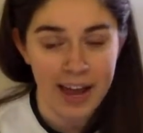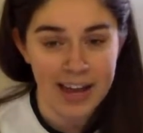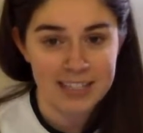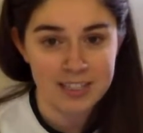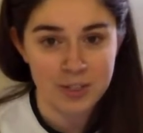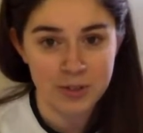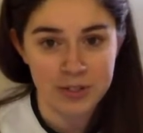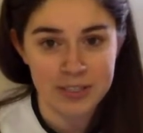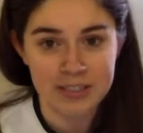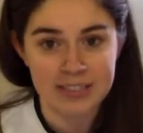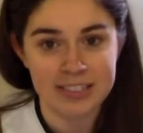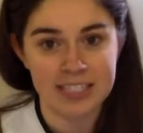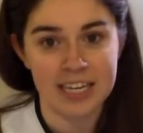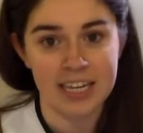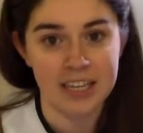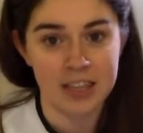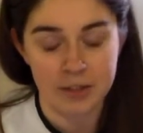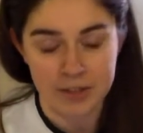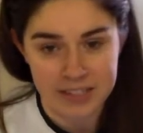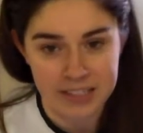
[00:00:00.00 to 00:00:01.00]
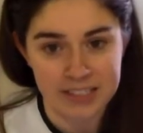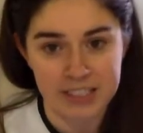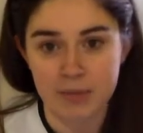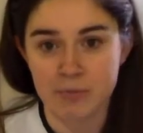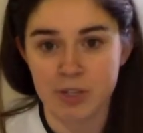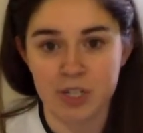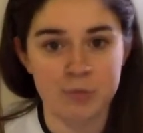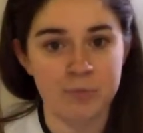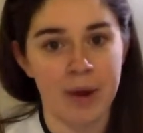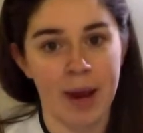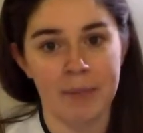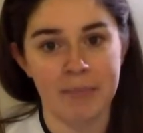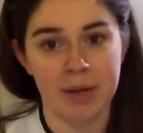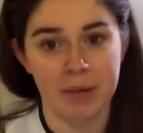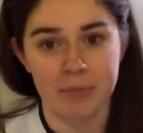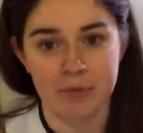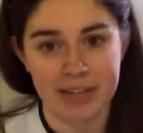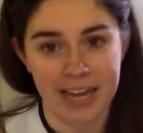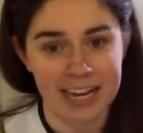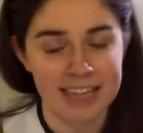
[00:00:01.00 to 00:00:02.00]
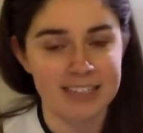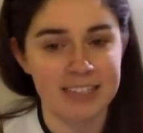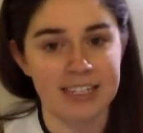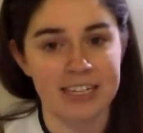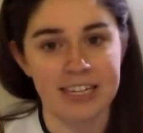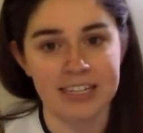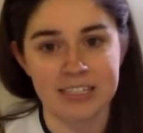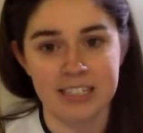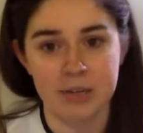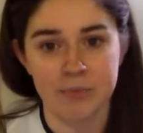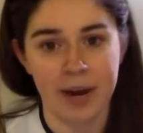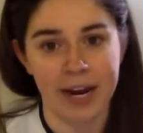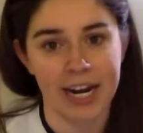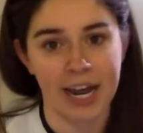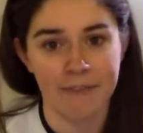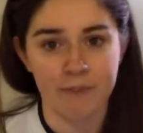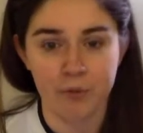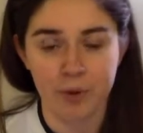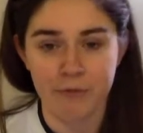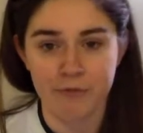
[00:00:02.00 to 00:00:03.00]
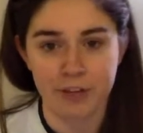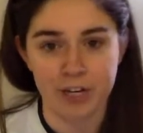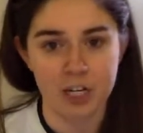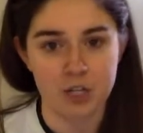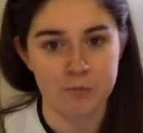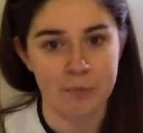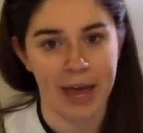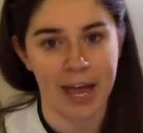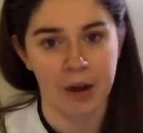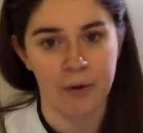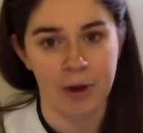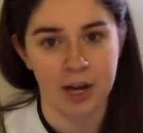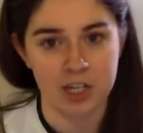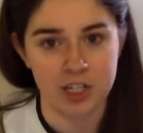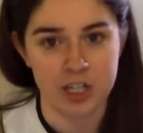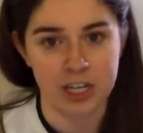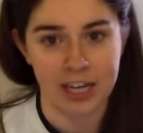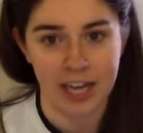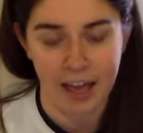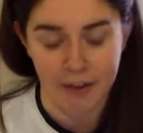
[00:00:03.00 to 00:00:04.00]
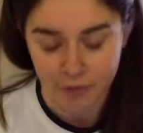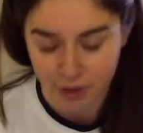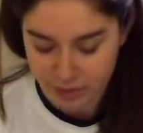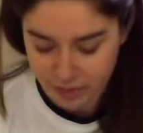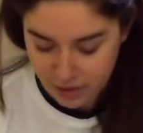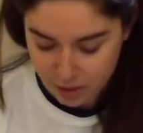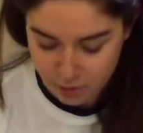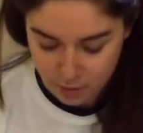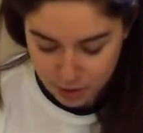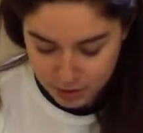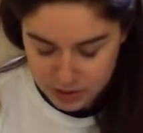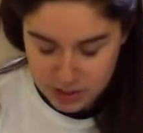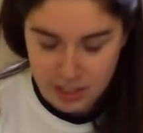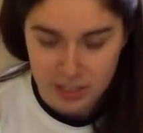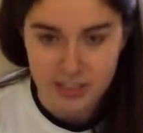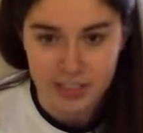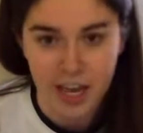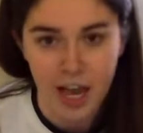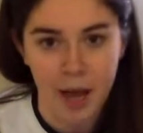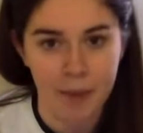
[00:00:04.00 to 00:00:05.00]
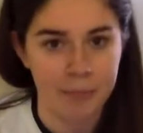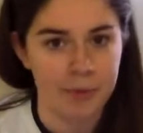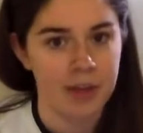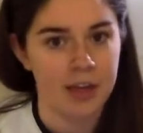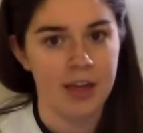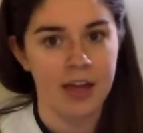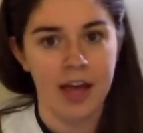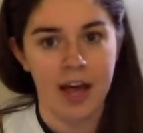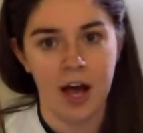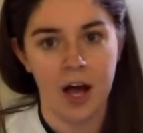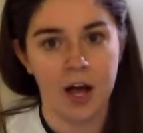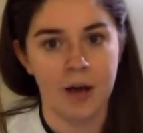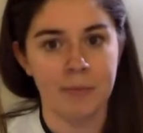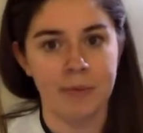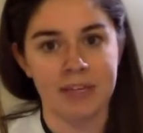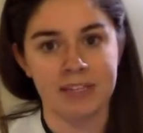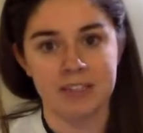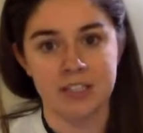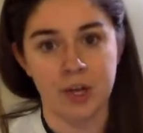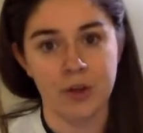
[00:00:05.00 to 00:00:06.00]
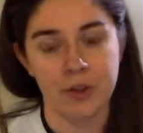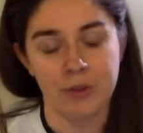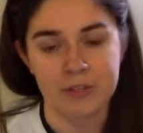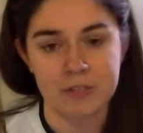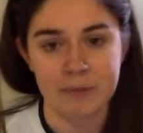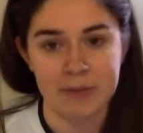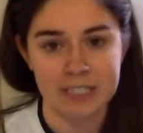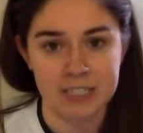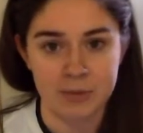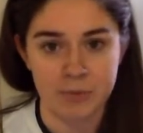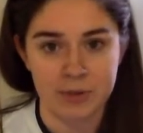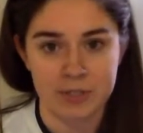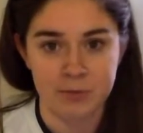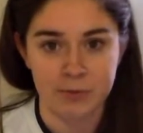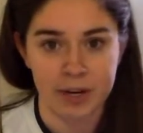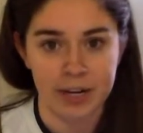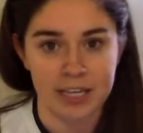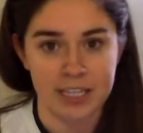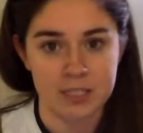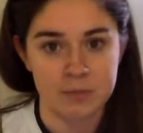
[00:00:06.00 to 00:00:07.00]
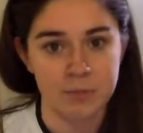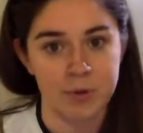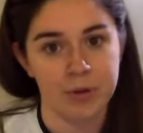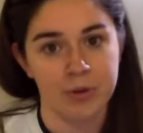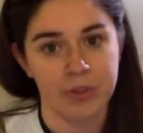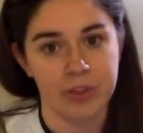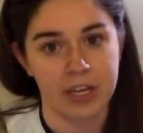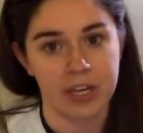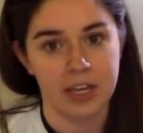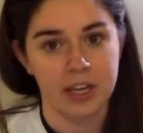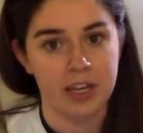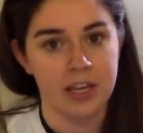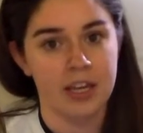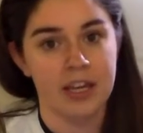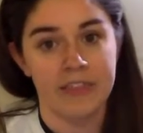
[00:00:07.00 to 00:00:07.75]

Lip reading: as you can see, the system just primed up nice and easy right after we finished backwashing. Everything rose to the top, and so the system was running smoothly.